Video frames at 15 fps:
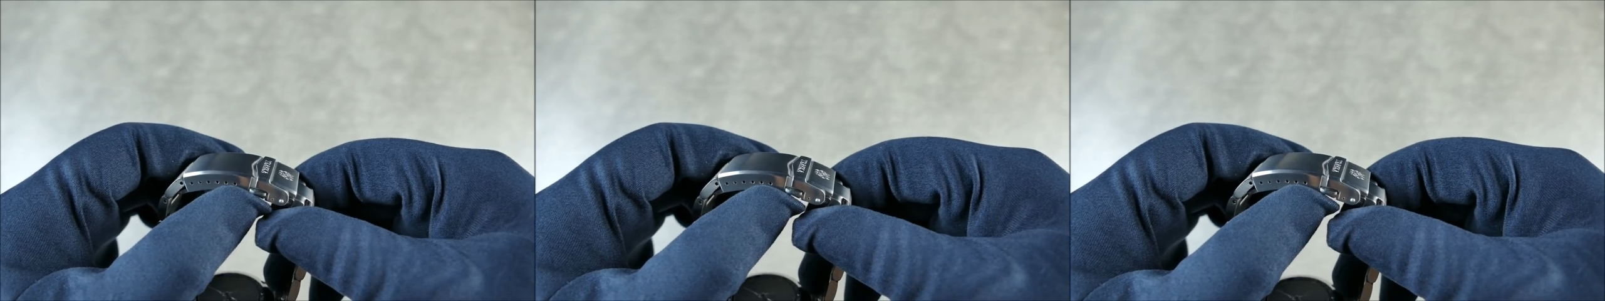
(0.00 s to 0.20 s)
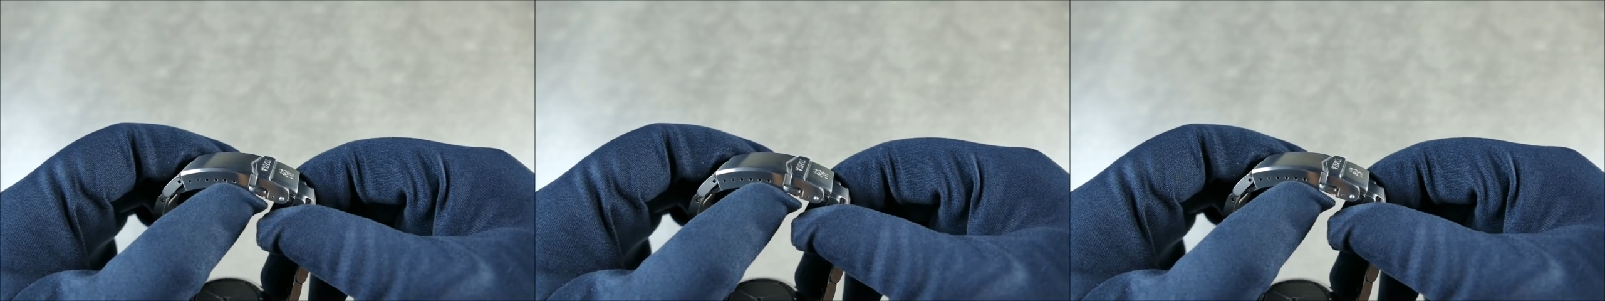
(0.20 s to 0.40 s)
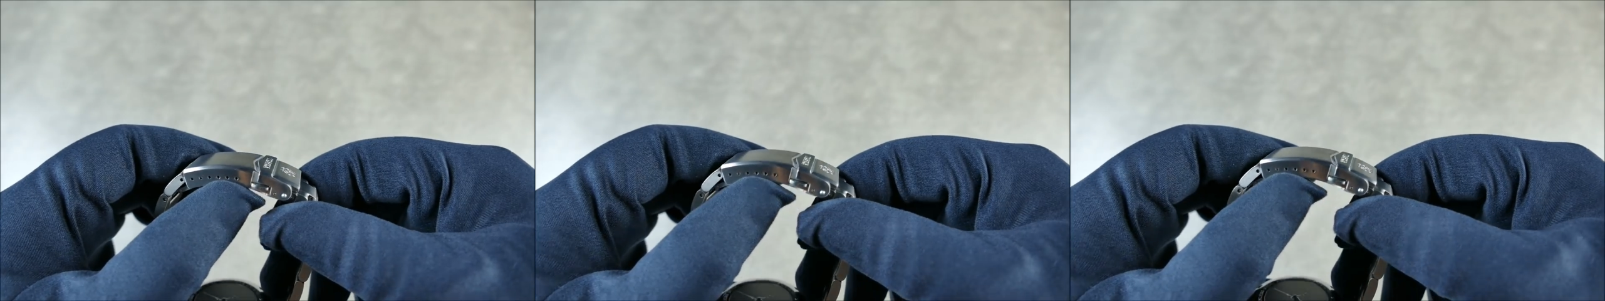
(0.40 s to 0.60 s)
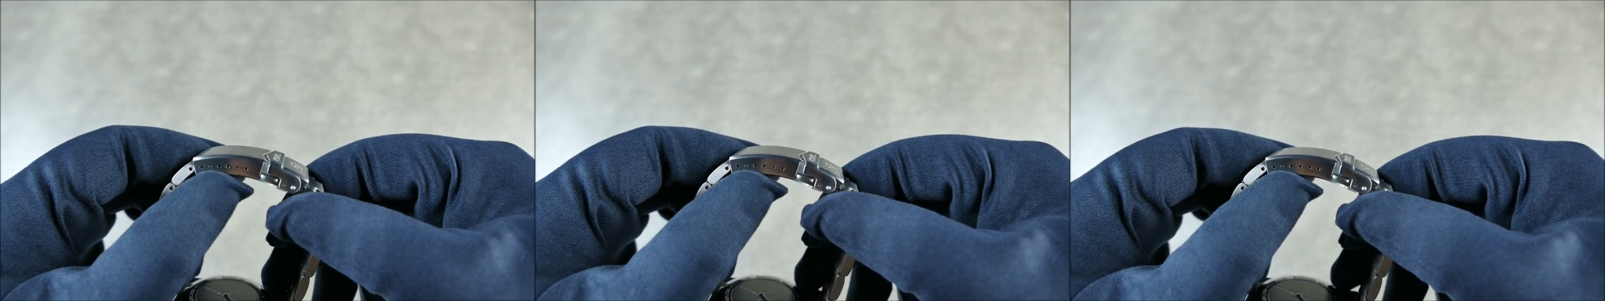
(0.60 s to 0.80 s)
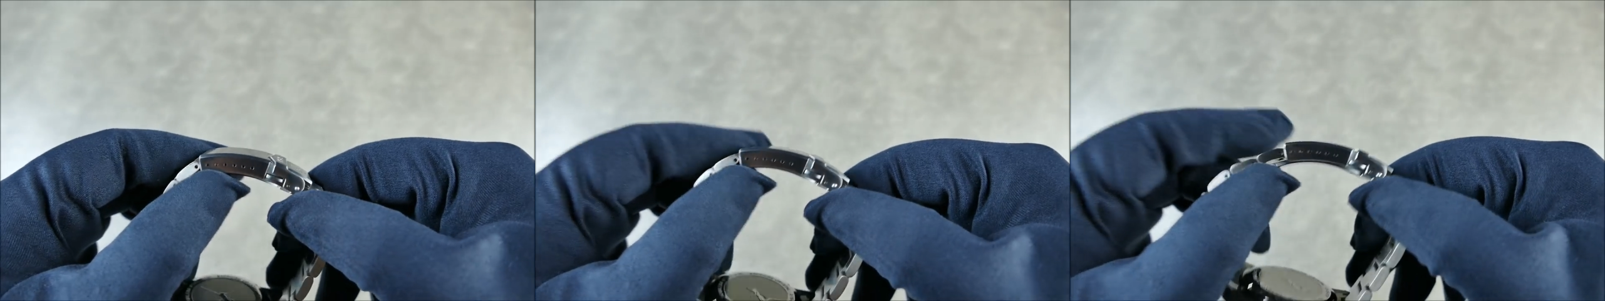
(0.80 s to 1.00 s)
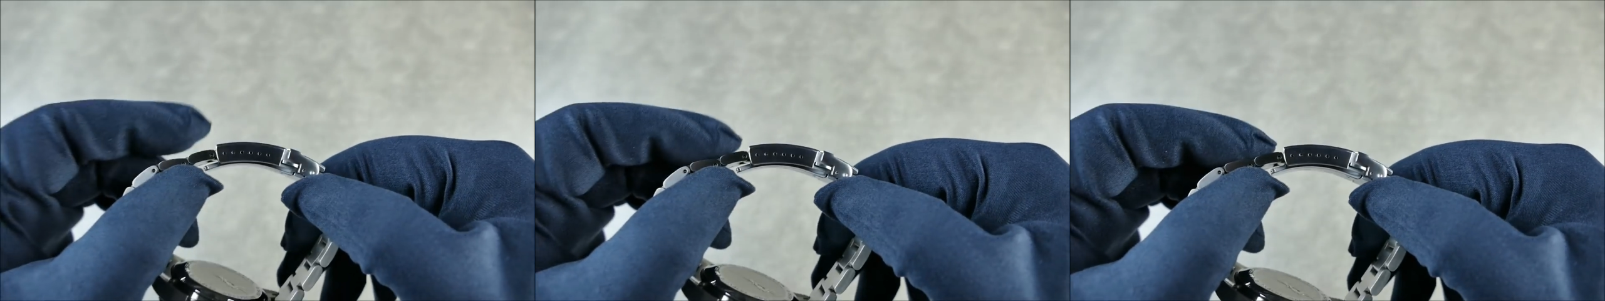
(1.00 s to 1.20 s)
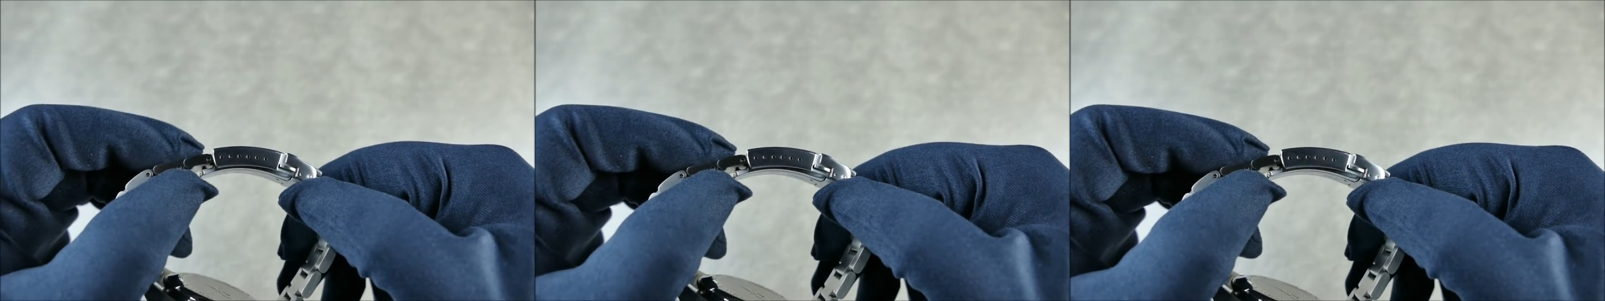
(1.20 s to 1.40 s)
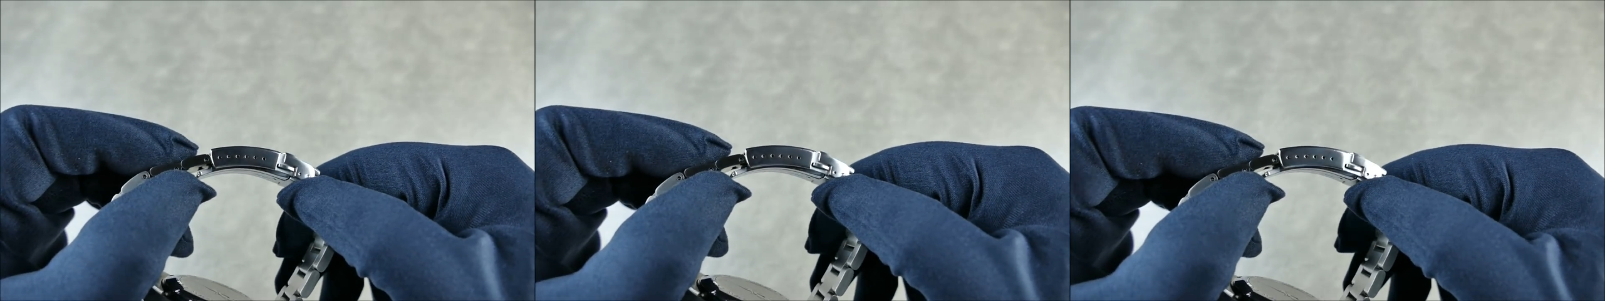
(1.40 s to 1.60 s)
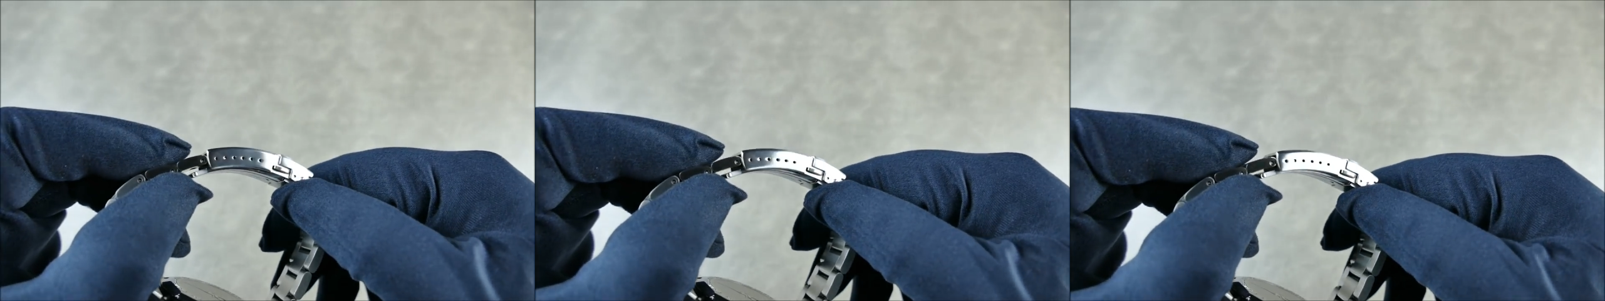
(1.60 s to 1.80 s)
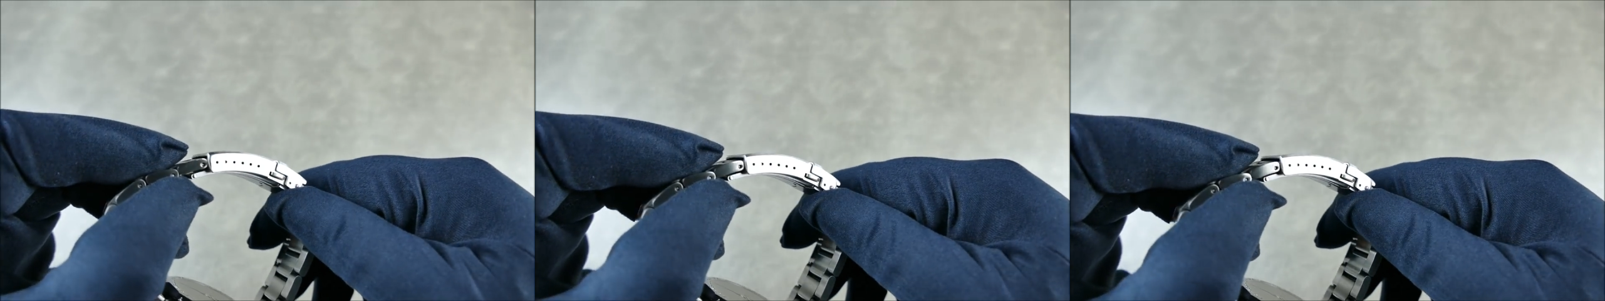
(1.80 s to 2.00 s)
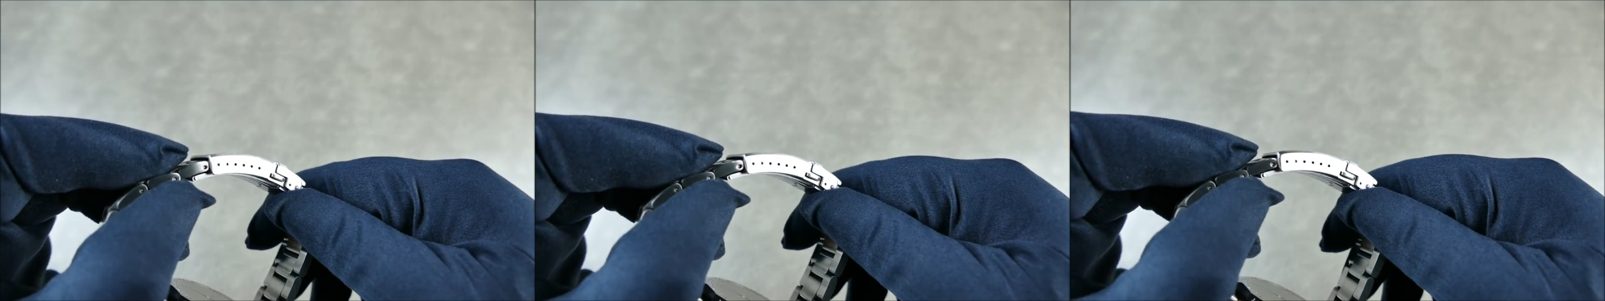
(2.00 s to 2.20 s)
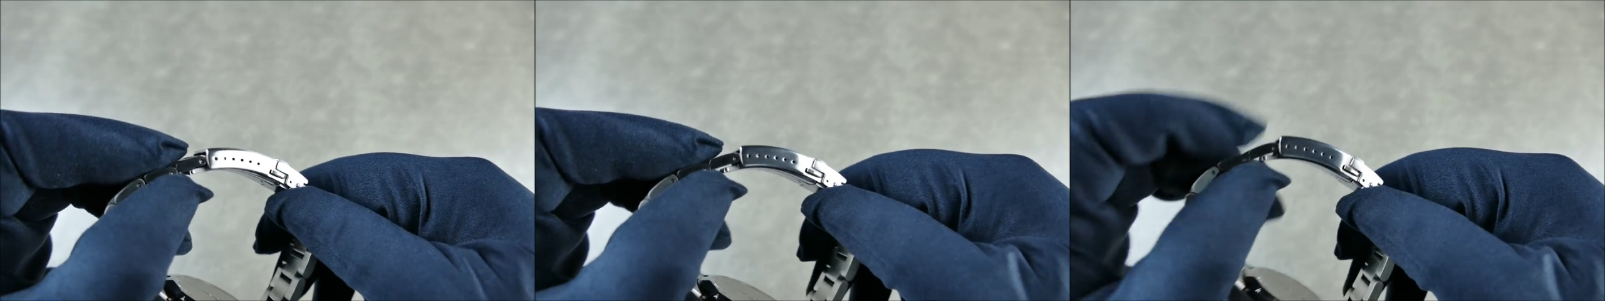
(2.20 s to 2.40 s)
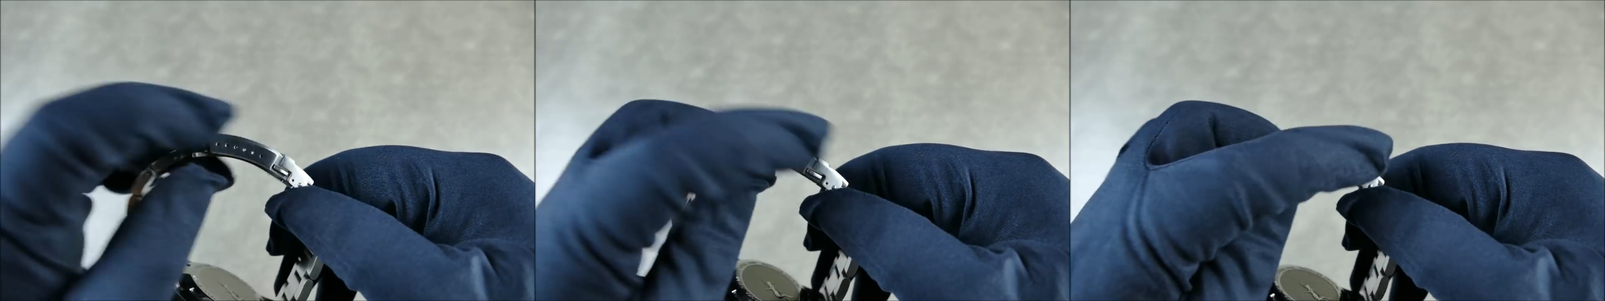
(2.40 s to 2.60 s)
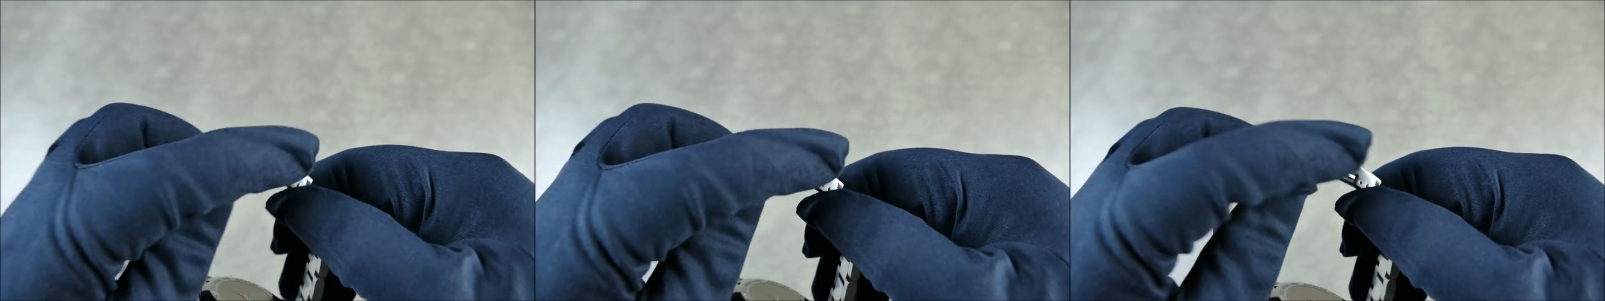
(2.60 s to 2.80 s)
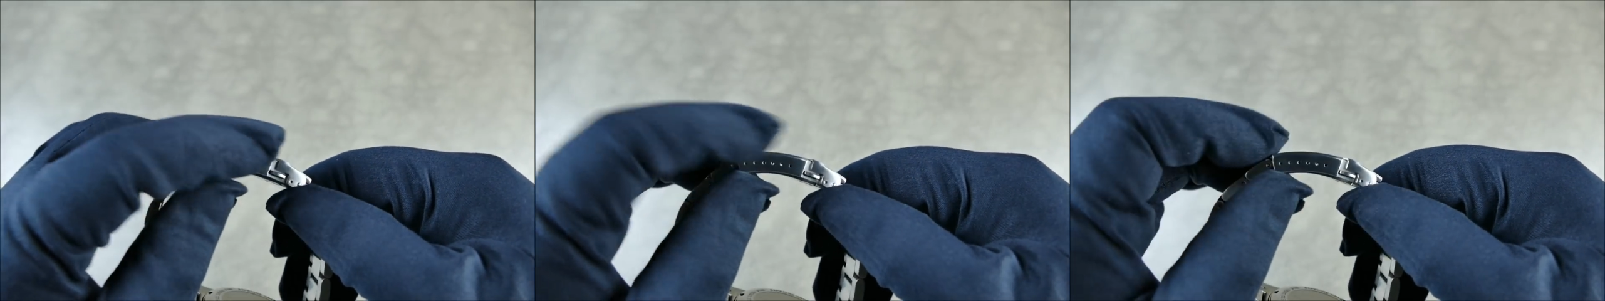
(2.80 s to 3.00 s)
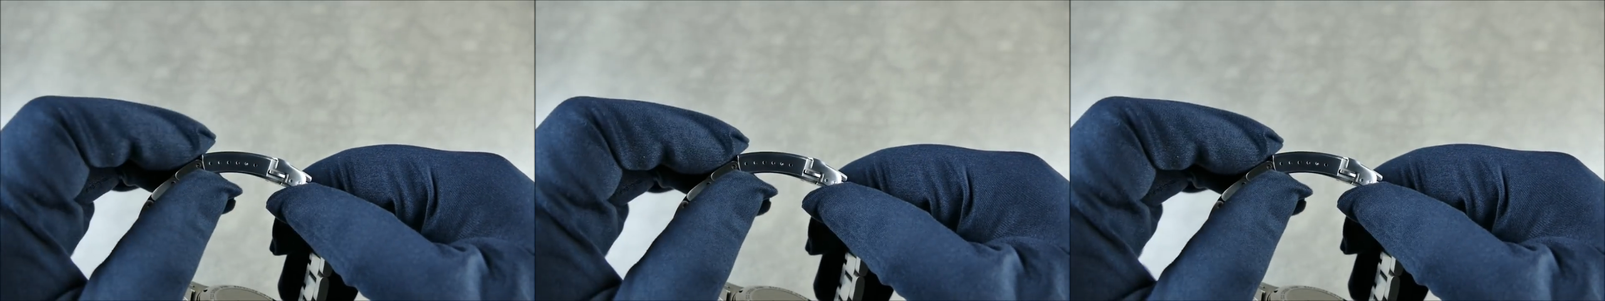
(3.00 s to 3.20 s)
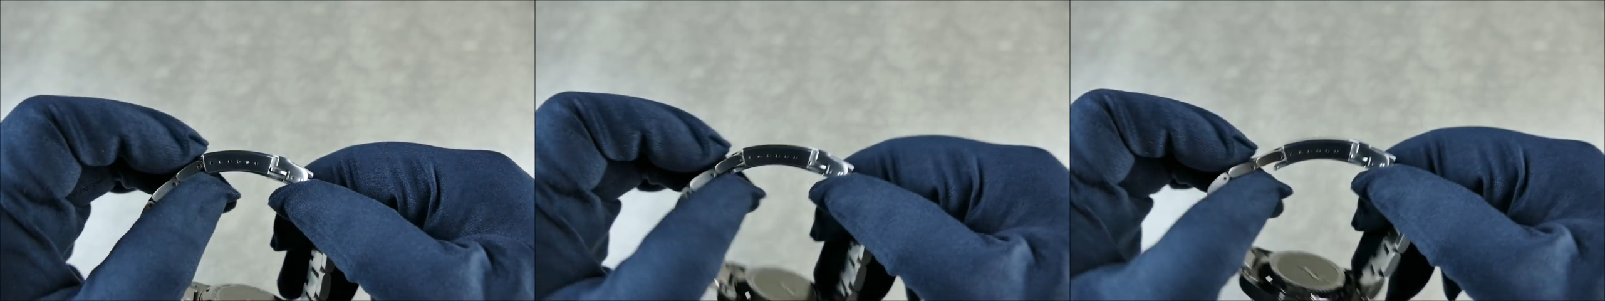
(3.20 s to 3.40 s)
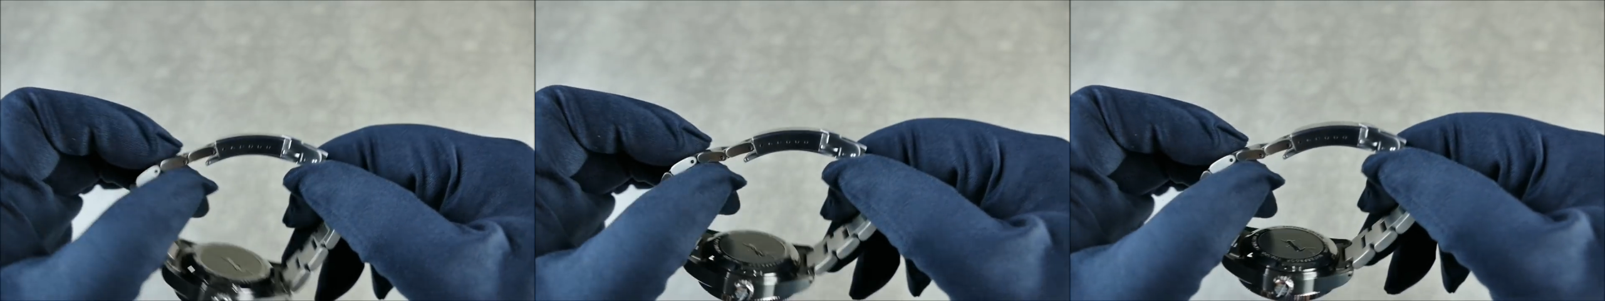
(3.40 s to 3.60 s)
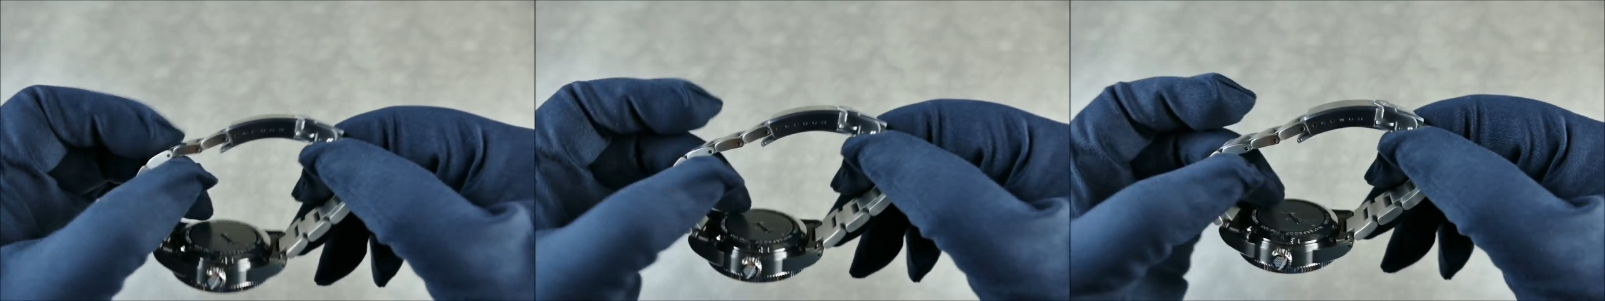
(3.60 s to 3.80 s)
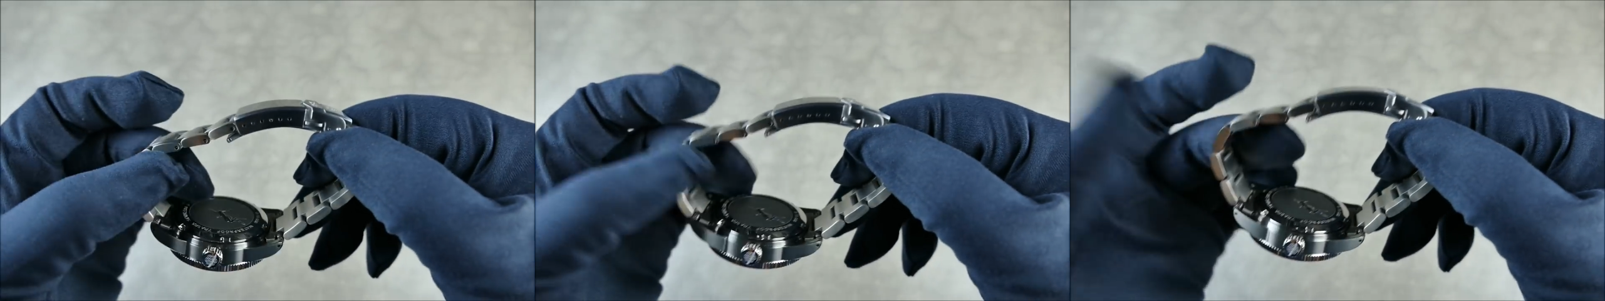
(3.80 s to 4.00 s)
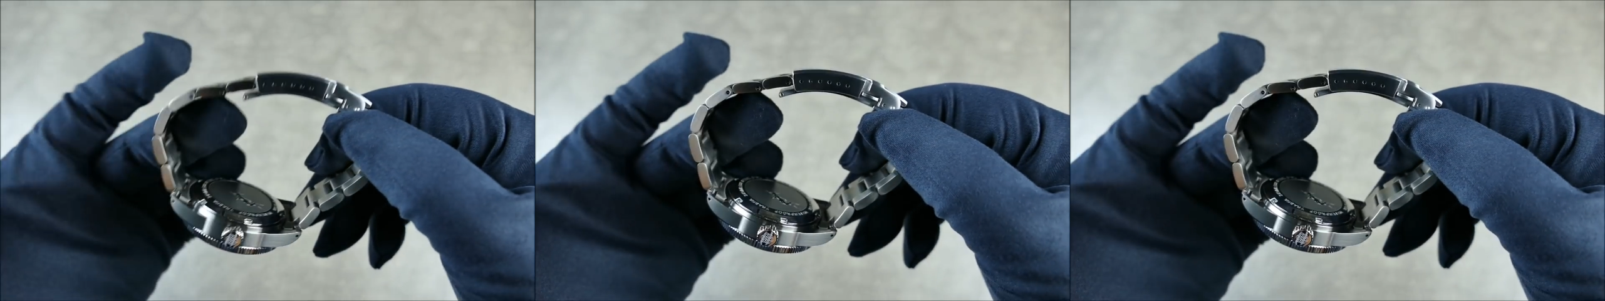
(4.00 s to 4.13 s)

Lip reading: Nobody's mouth can be seen.